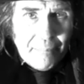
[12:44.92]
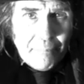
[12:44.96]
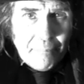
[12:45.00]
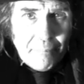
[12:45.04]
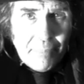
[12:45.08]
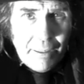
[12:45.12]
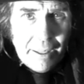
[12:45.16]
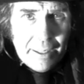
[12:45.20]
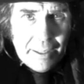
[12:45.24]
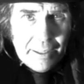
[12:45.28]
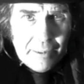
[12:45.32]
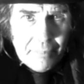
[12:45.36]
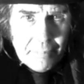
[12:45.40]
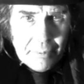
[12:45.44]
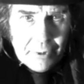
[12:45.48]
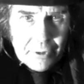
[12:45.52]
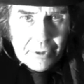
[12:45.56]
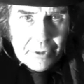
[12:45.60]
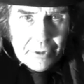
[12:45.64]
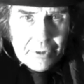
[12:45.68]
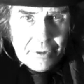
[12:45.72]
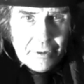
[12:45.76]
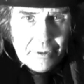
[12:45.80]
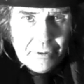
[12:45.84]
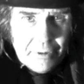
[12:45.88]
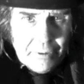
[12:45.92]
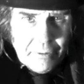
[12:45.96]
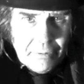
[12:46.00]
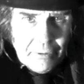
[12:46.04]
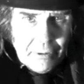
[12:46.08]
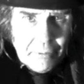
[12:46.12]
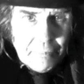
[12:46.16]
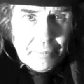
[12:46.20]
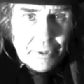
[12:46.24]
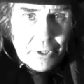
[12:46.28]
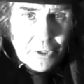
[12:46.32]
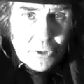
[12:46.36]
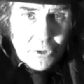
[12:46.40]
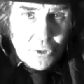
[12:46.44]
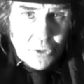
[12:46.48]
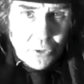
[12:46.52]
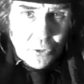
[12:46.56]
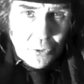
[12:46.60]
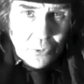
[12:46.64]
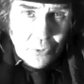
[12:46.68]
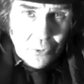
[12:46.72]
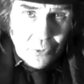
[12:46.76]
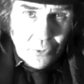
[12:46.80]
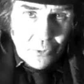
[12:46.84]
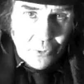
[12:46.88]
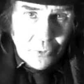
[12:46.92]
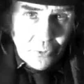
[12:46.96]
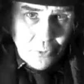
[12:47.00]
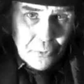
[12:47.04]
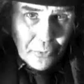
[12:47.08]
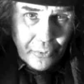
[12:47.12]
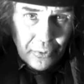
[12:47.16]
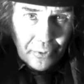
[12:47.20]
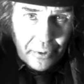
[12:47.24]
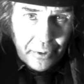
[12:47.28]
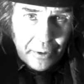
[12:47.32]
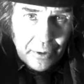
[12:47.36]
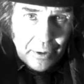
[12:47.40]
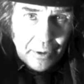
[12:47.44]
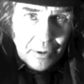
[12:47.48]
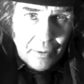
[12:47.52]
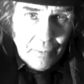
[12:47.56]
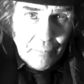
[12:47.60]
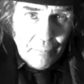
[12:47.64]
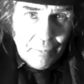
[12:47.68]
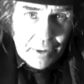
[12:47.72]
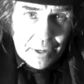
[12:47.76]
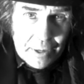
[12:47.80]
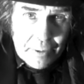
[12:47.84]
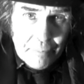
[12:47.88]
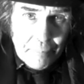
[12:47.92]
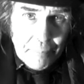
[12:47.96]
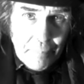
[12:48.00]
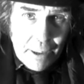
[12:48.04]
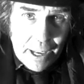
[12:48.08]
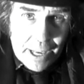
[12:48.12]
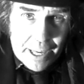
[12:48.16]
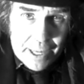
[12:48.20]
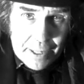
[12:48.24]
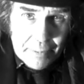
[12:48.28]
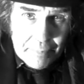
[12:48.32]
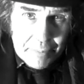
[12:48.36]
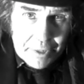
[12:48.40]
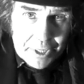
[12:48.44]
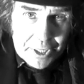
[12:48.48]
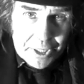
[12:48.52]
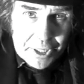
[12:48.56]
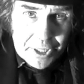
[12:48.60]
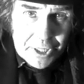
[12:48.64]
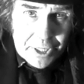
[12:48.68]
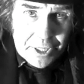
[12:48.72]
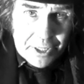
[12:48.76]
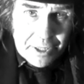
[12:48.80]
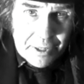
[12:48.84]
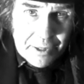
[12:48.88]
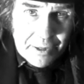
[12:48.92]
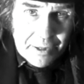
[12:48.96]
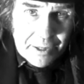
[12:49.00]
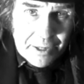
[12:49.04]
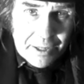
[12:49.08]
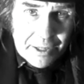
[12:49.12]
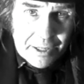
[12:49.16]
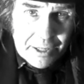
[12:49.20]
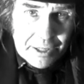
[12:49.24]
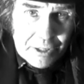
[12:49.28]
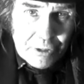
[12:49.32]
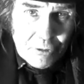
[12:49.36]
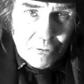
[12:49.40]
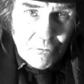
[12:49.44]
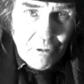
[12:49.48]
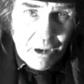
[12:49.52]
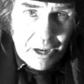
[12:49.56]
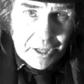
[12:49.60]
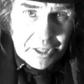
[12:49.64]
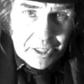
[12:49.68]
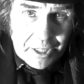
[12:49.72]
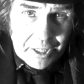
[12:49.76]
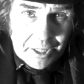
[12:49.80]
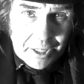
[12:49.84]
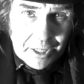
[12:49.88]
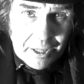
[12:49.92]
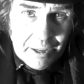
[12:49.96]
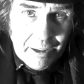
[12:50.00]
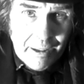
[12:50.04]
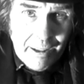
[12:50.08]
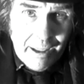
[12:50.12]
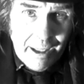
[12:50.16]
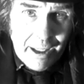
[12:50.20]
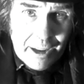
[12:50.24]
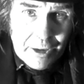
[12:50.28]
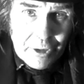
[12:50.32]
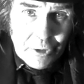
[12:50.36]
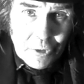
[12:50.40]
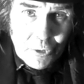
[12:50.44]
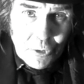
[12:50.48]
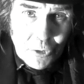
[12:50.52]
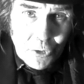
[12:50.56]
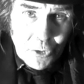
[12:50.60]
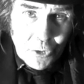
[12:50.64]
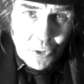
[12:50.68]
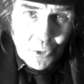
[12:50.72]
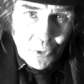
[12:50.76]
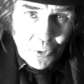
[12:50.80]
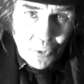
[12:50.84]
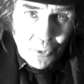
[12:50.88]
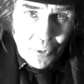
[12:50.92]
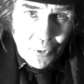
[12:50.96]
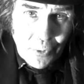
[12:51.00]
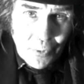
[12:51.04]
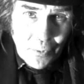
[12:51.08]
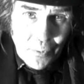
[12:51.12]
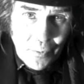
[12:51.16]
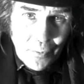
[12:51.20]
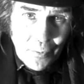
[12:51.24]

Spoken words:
Payment will be due when payment is ready and due."